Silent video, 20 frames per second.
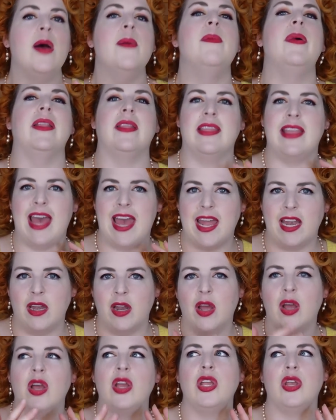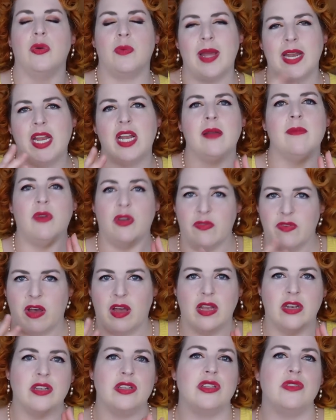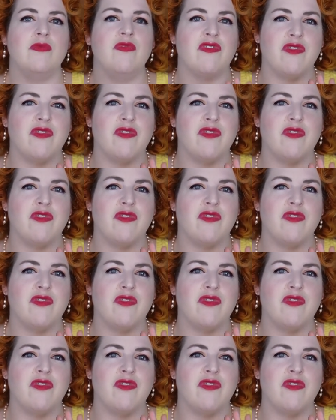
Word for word: but then you're ready to move on